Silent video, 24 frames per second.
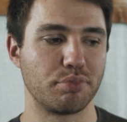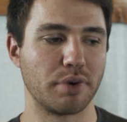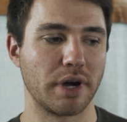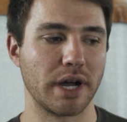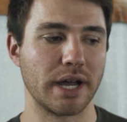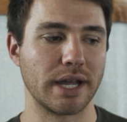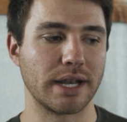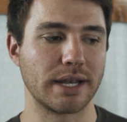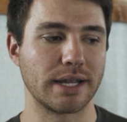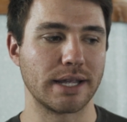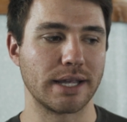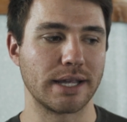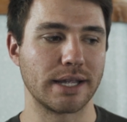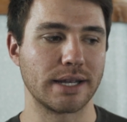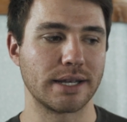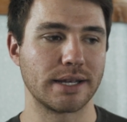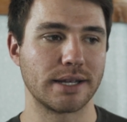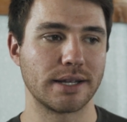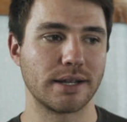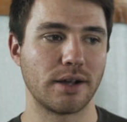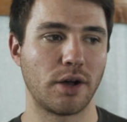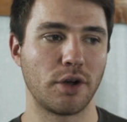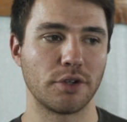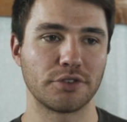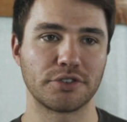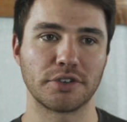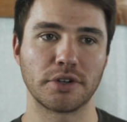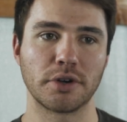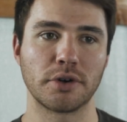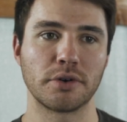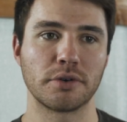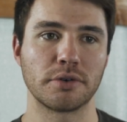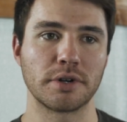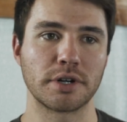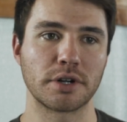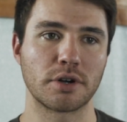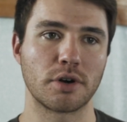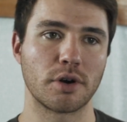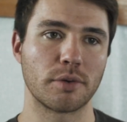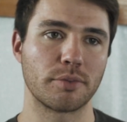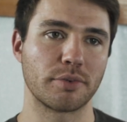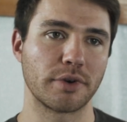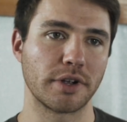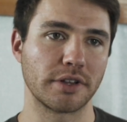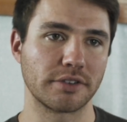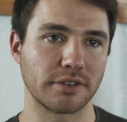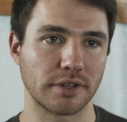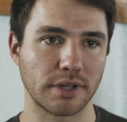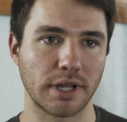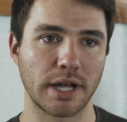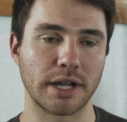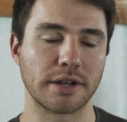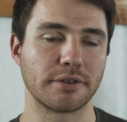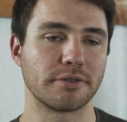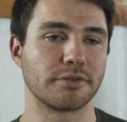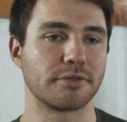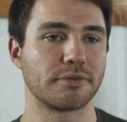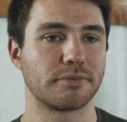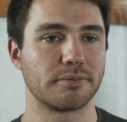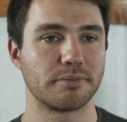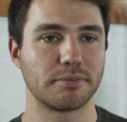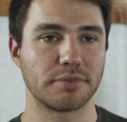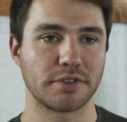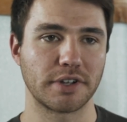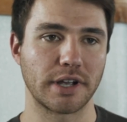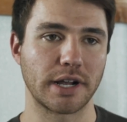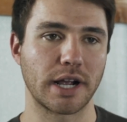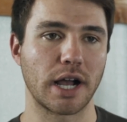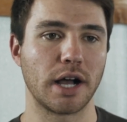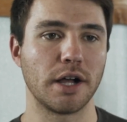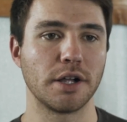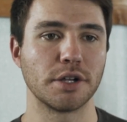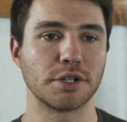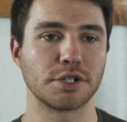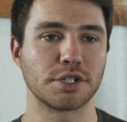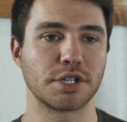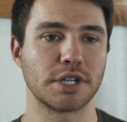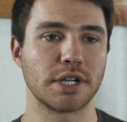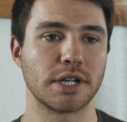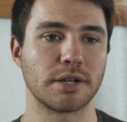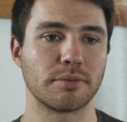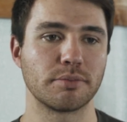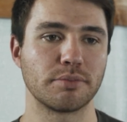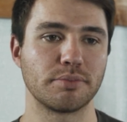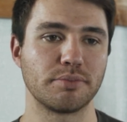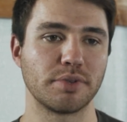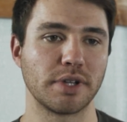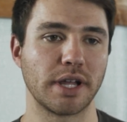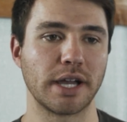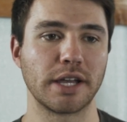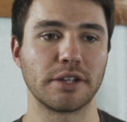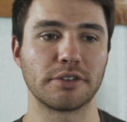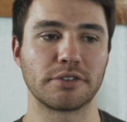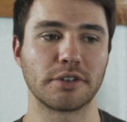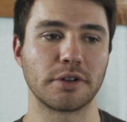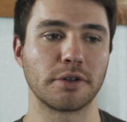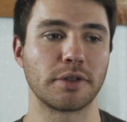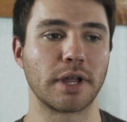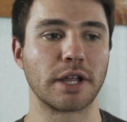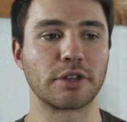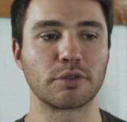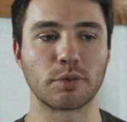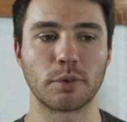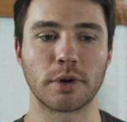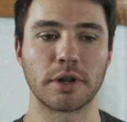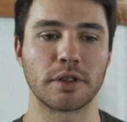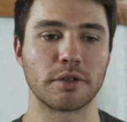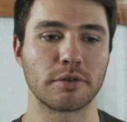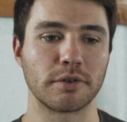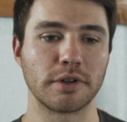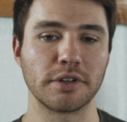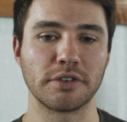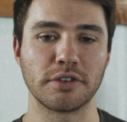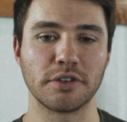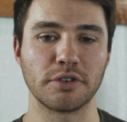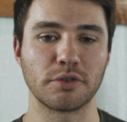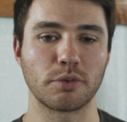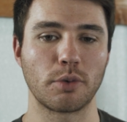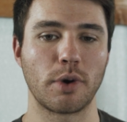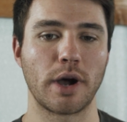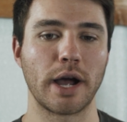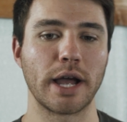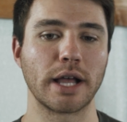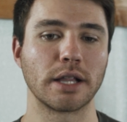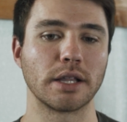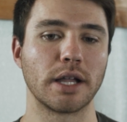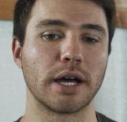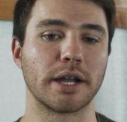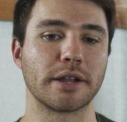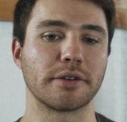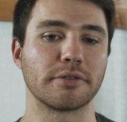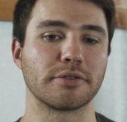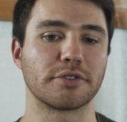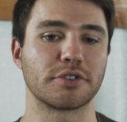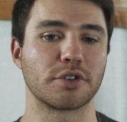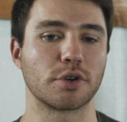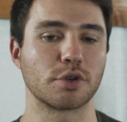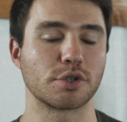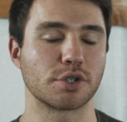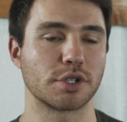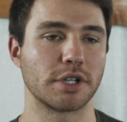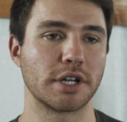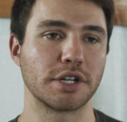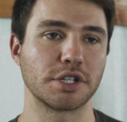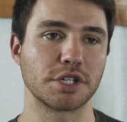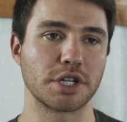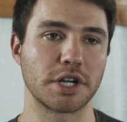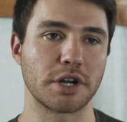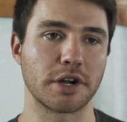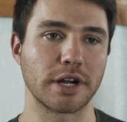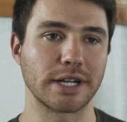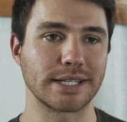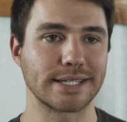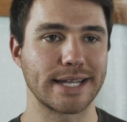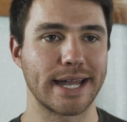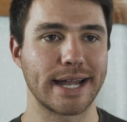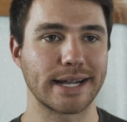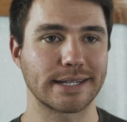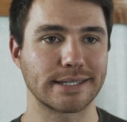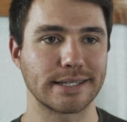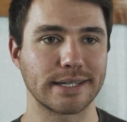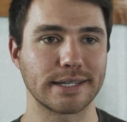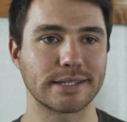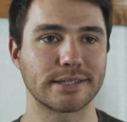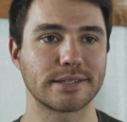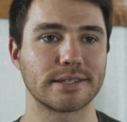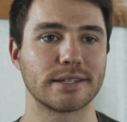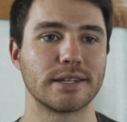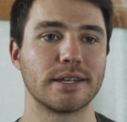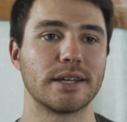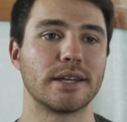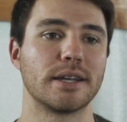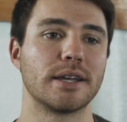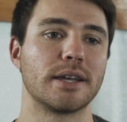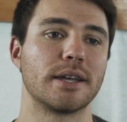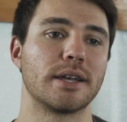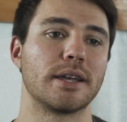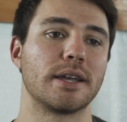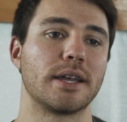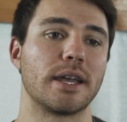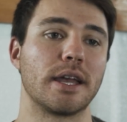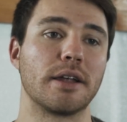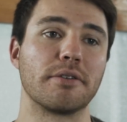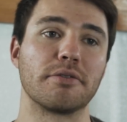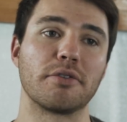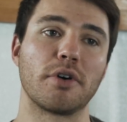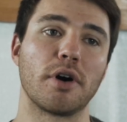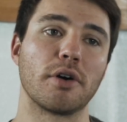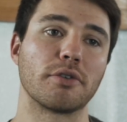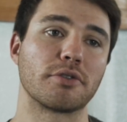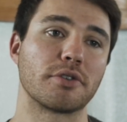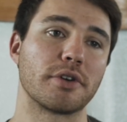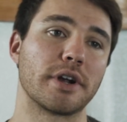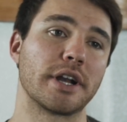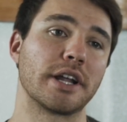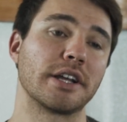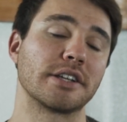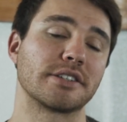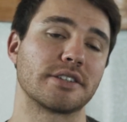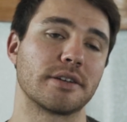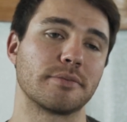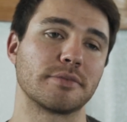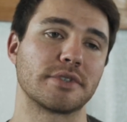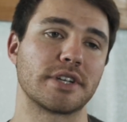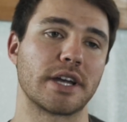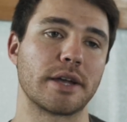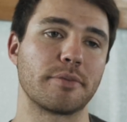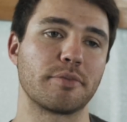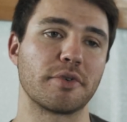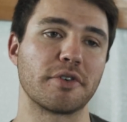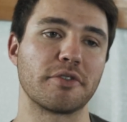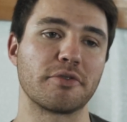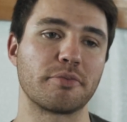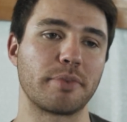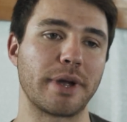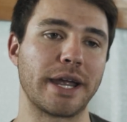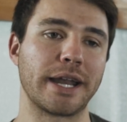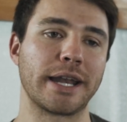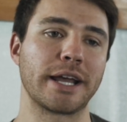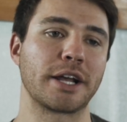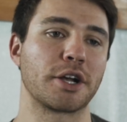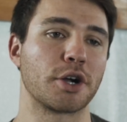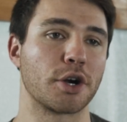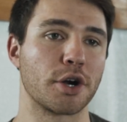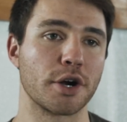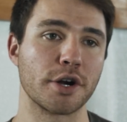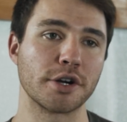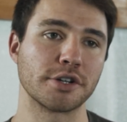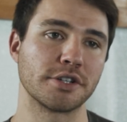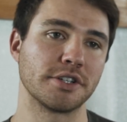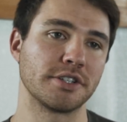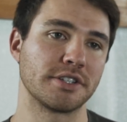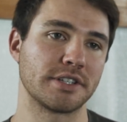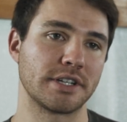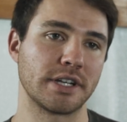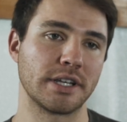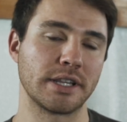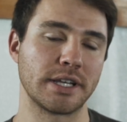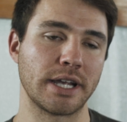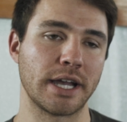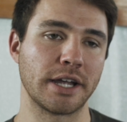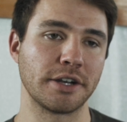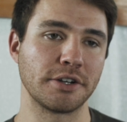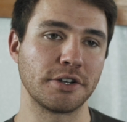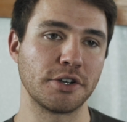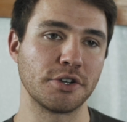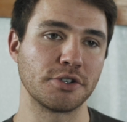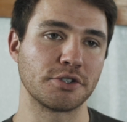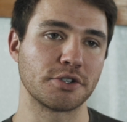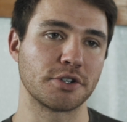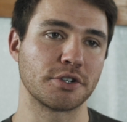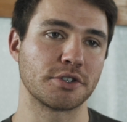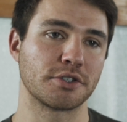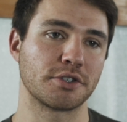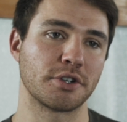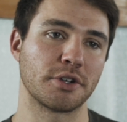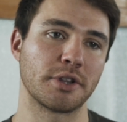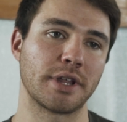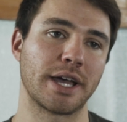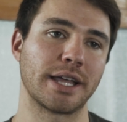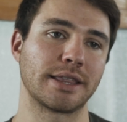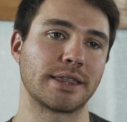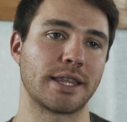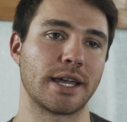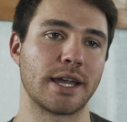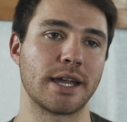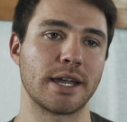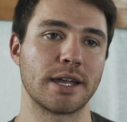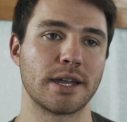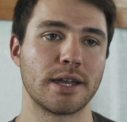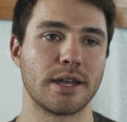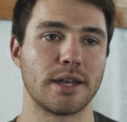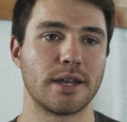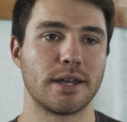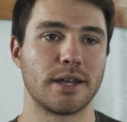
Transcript: but it also incorporates a lot of psychology in play. So that's one of the reasons why a lot of social engineering tactics involve creating some type of panic or urgency in the end user so that they